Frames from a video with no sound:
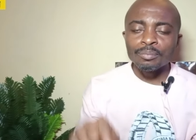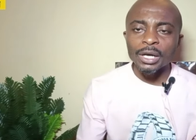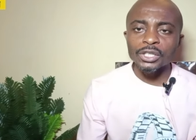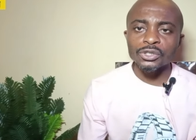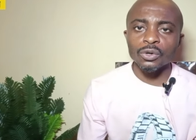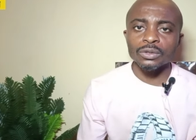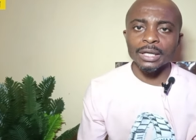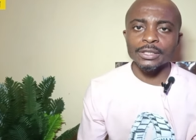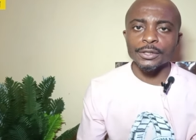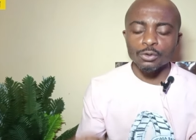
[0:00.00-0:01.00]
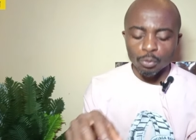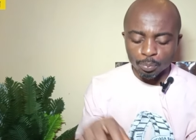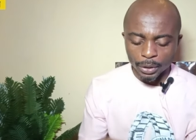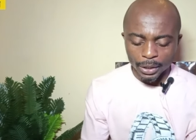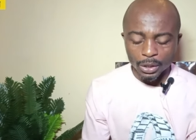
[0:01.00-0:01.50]
make sure that you
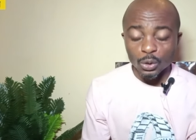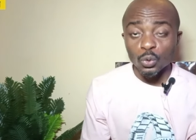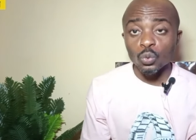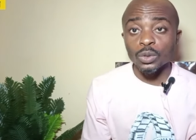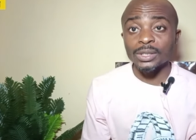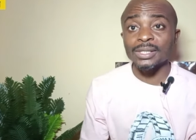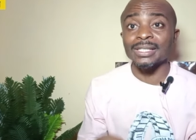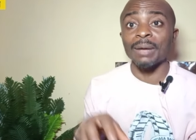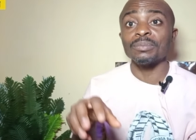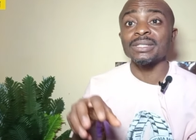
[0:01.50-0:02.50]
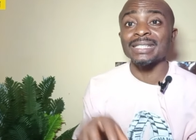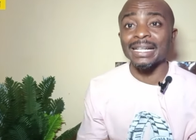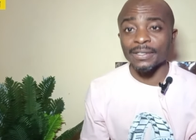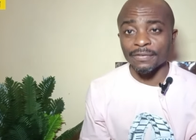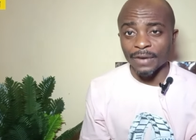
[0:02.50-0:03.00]
pray with Psalm
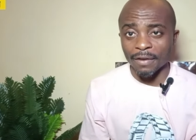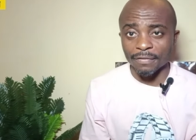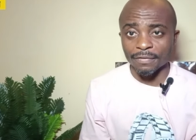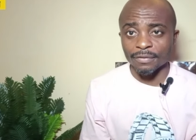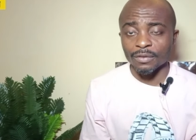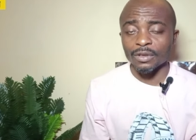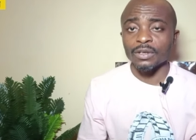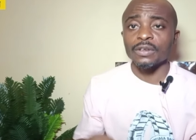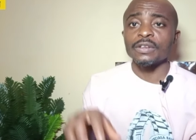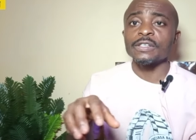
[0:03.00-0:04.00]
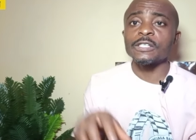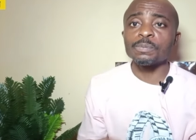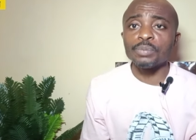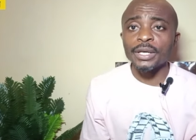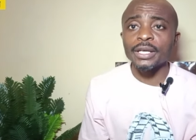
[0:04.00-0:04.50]
35.
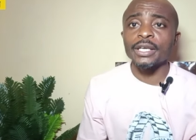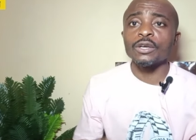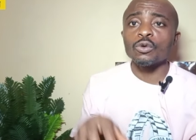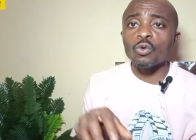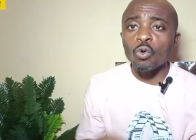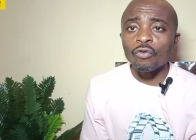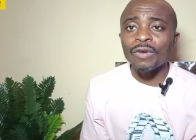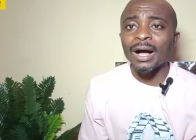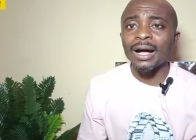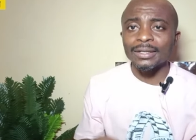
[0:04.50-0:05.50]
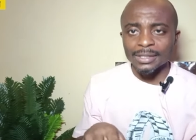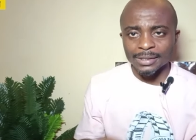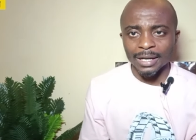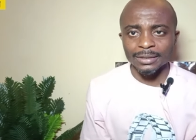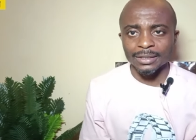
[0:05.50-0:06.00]
Speak over the
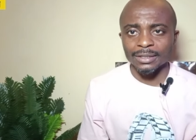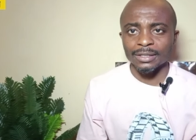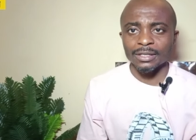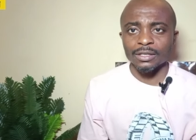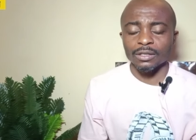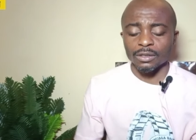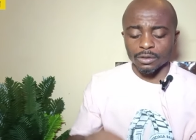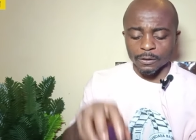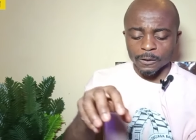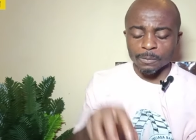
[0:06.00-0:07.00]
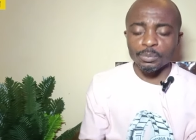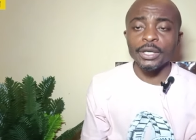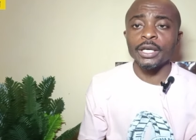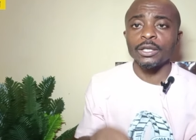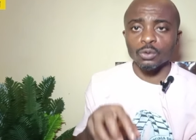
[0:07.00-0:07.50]
sand.
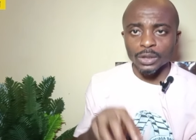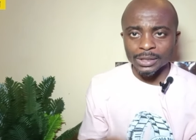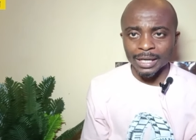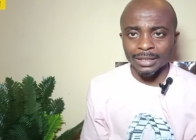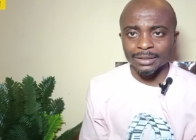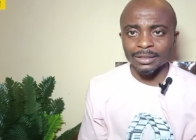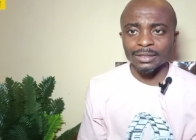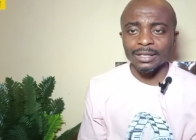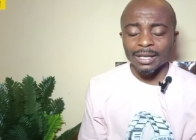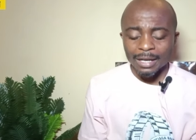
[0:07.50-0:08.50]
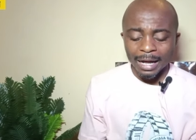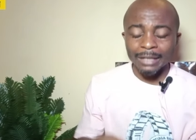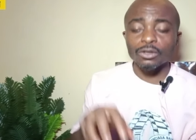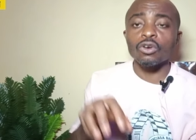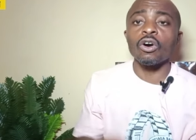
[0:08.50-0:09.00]
Speak to the sand
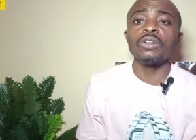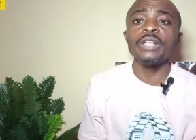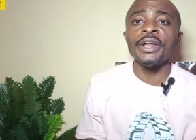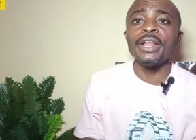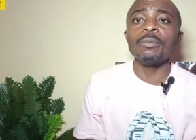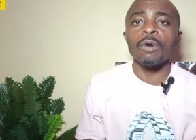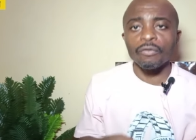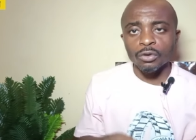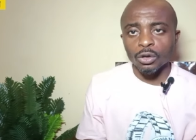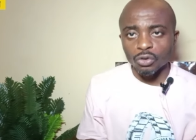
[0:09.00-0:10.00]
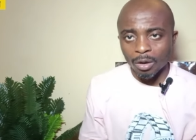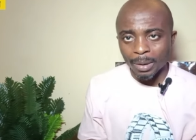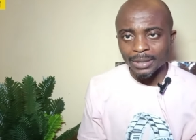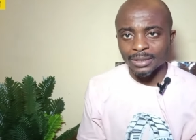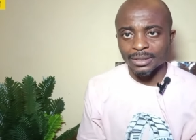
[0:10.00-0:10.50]
and call the name of God
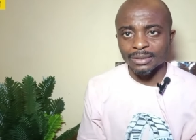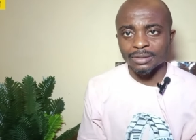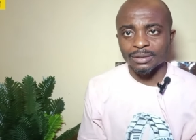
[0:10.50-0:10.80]
Almighty,